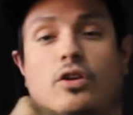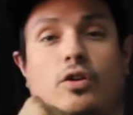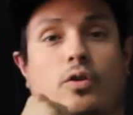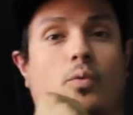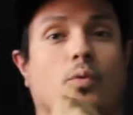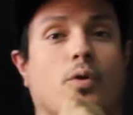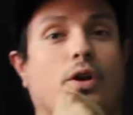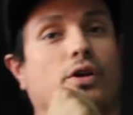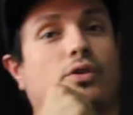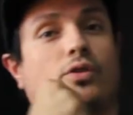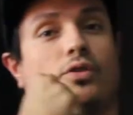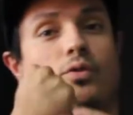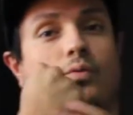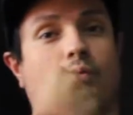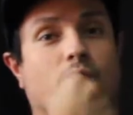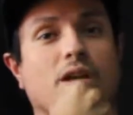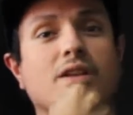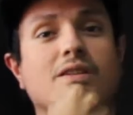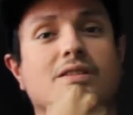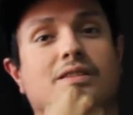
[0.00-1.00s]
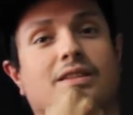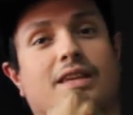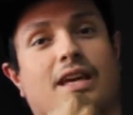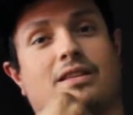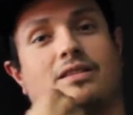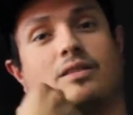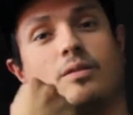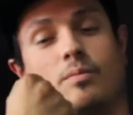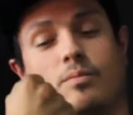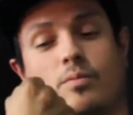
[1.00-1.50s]
you're going to work on your wrists,
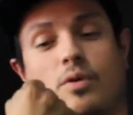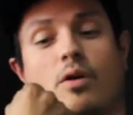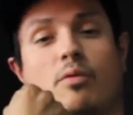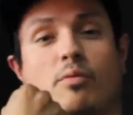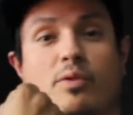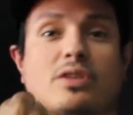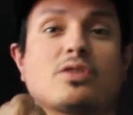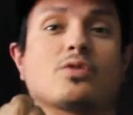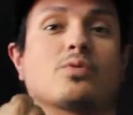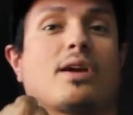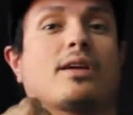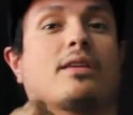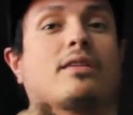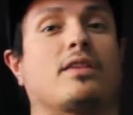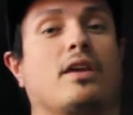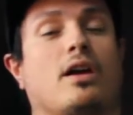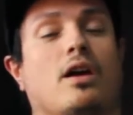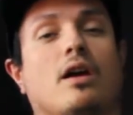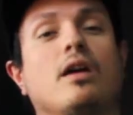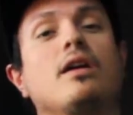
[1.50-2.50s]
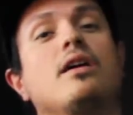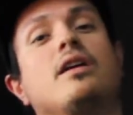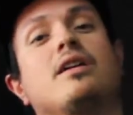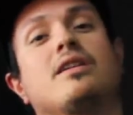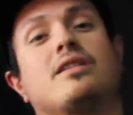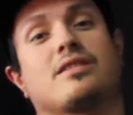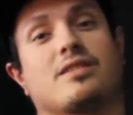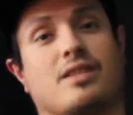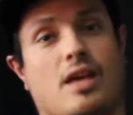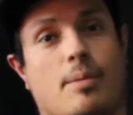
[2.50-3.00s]
get some wrist strength
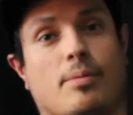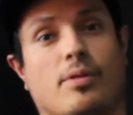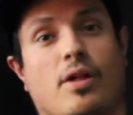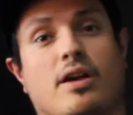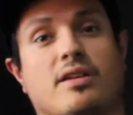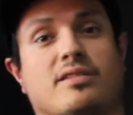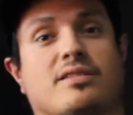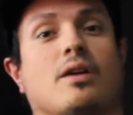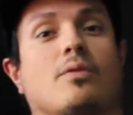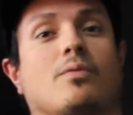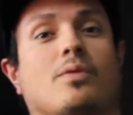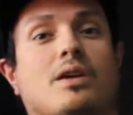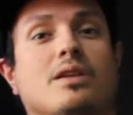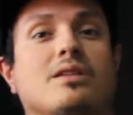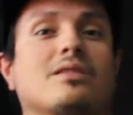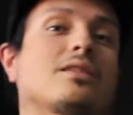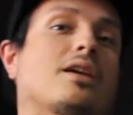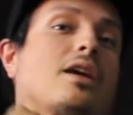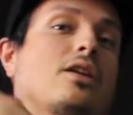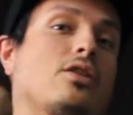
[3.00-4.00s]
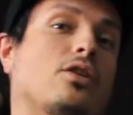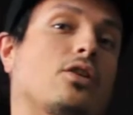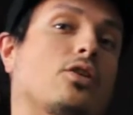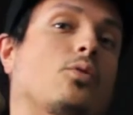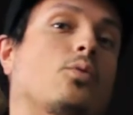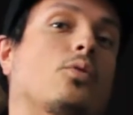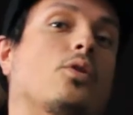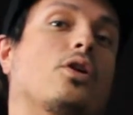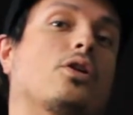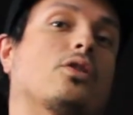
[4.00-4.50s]
there, stabilize that wrist and you're
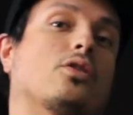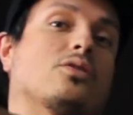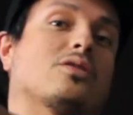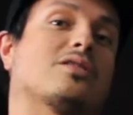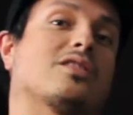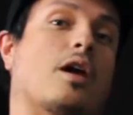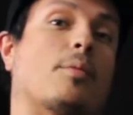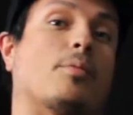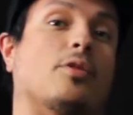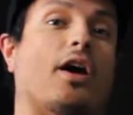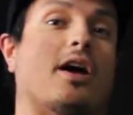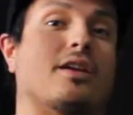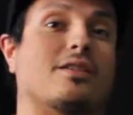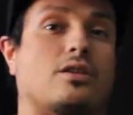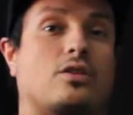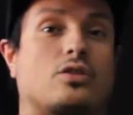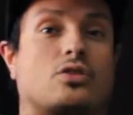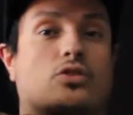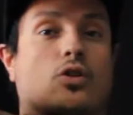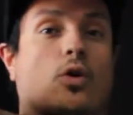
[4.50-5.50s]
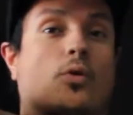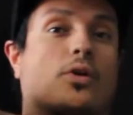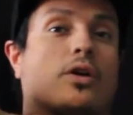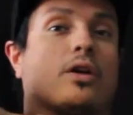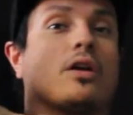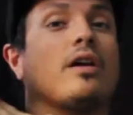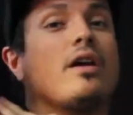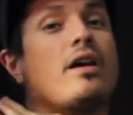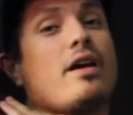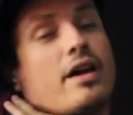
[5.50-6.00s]
going to work on stabilizing your
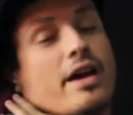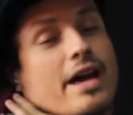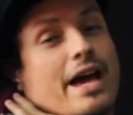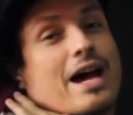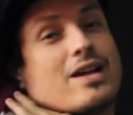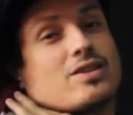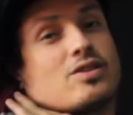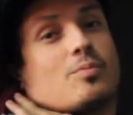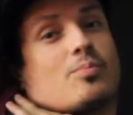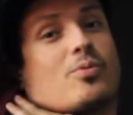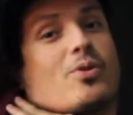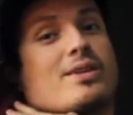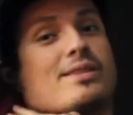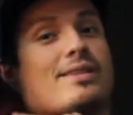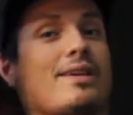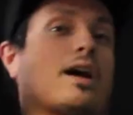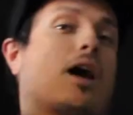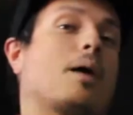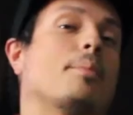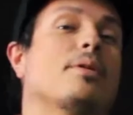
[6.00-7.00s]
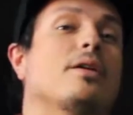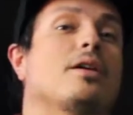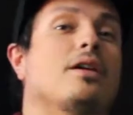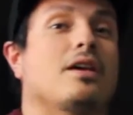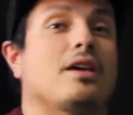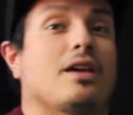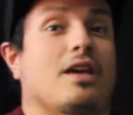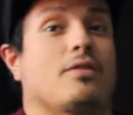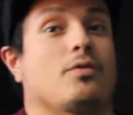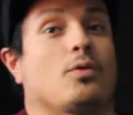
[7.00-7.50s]
shoulder as you're pressing up.
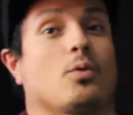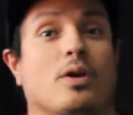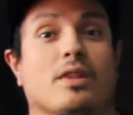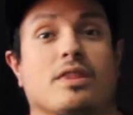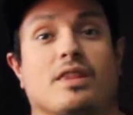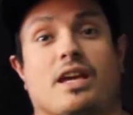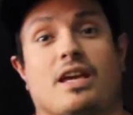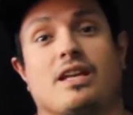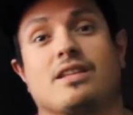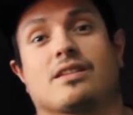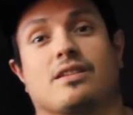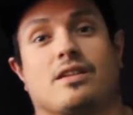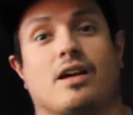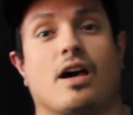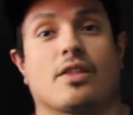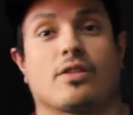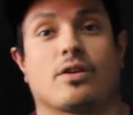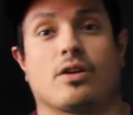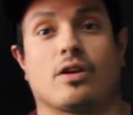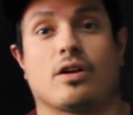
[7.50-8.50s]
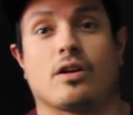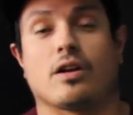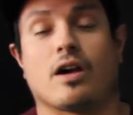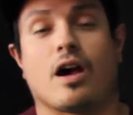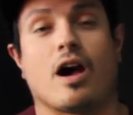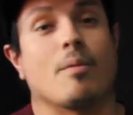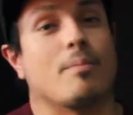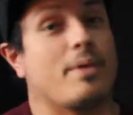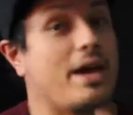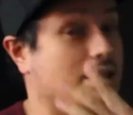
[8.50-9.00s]
If you want these and other
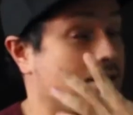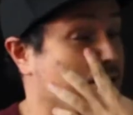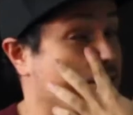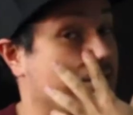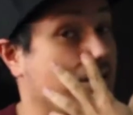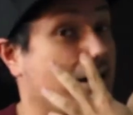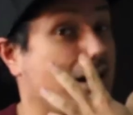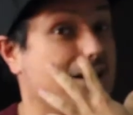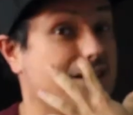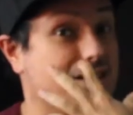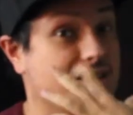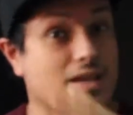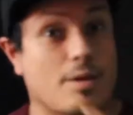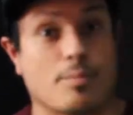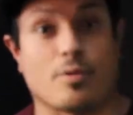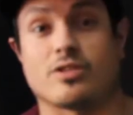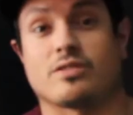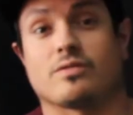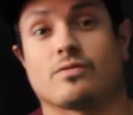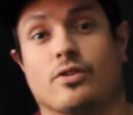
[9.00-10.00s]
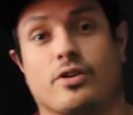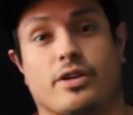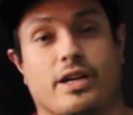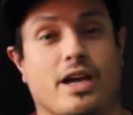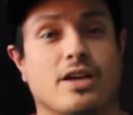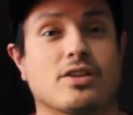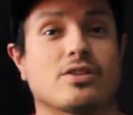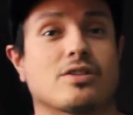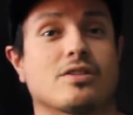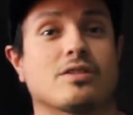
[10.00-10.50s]
um, exercise demos and
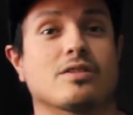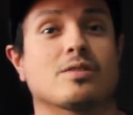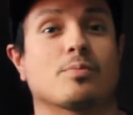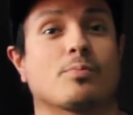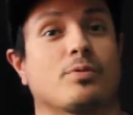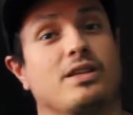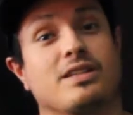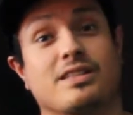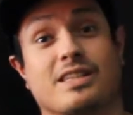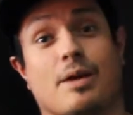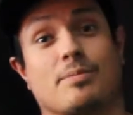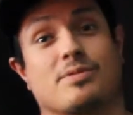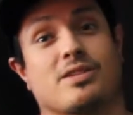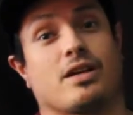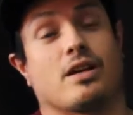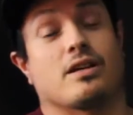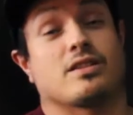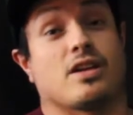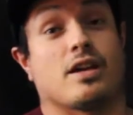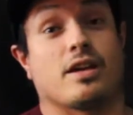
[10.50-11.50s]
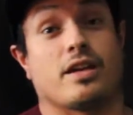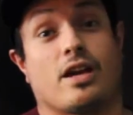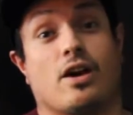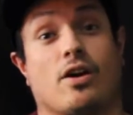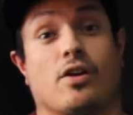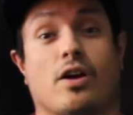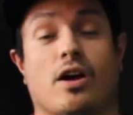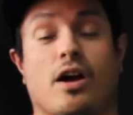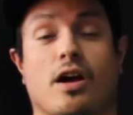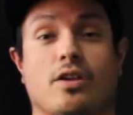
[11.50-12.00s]
variations, please keep checking
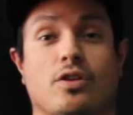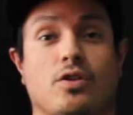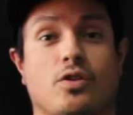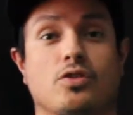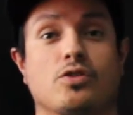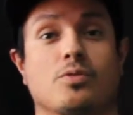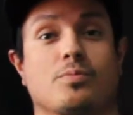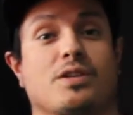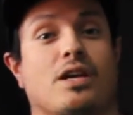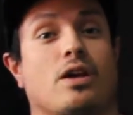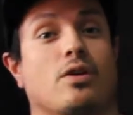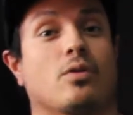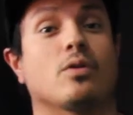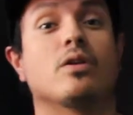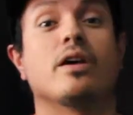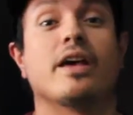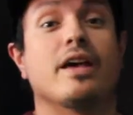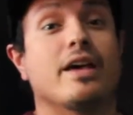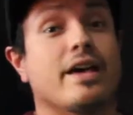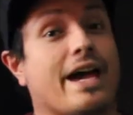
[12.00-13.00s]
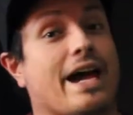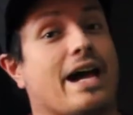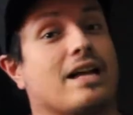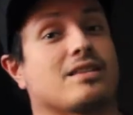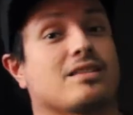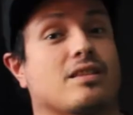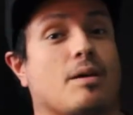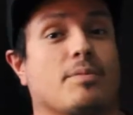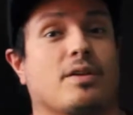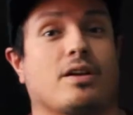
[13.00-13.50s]
out our YouTube channel
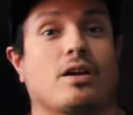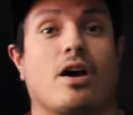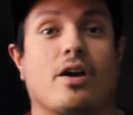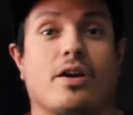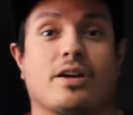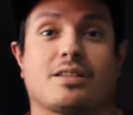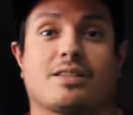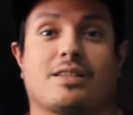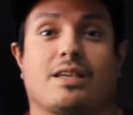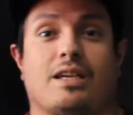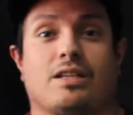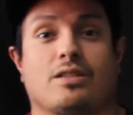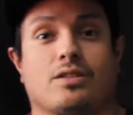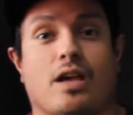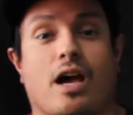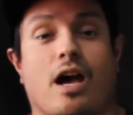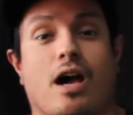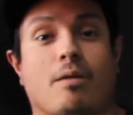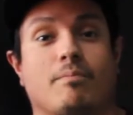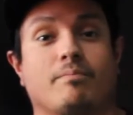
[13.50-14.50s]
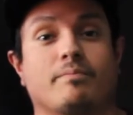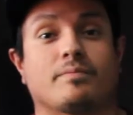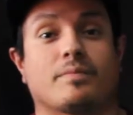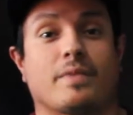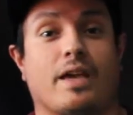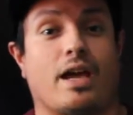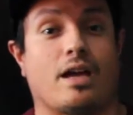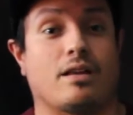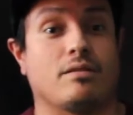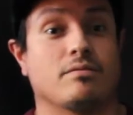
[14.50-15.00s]
at somethingrxd
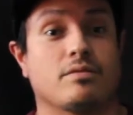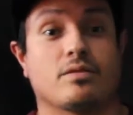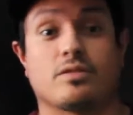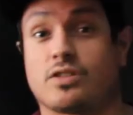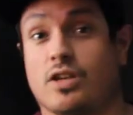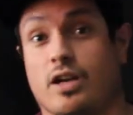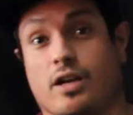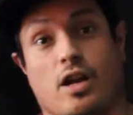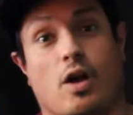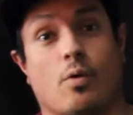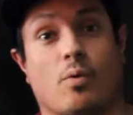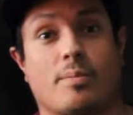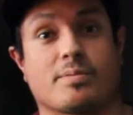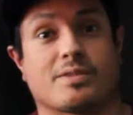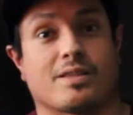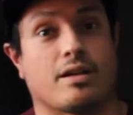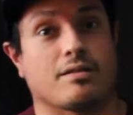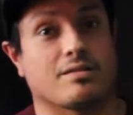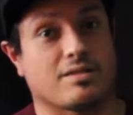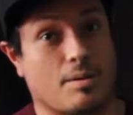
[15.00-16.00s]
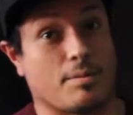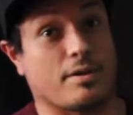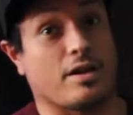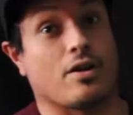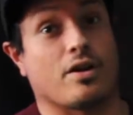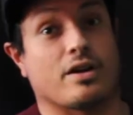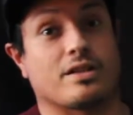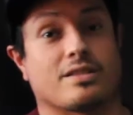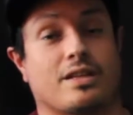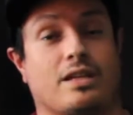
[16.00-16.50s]
um, and check out our website,
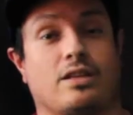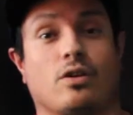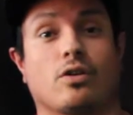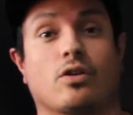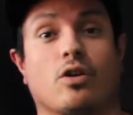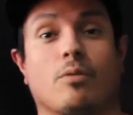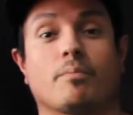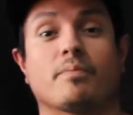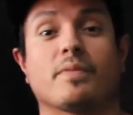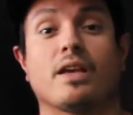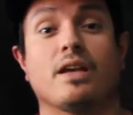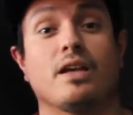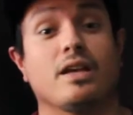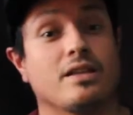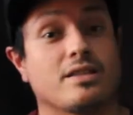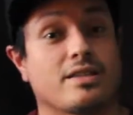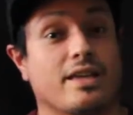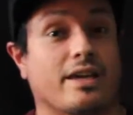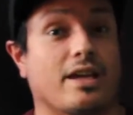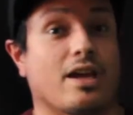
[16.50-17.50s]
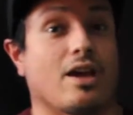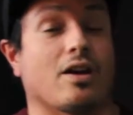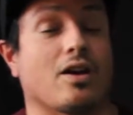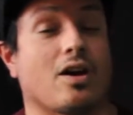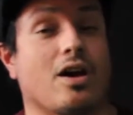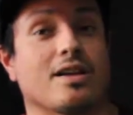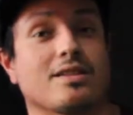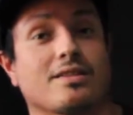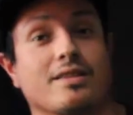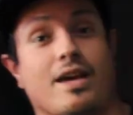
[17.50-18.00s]
somethingrxd.com. Take care
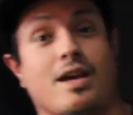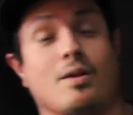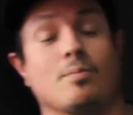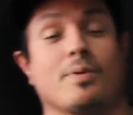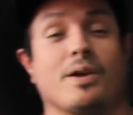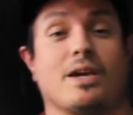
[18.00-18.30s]
guys and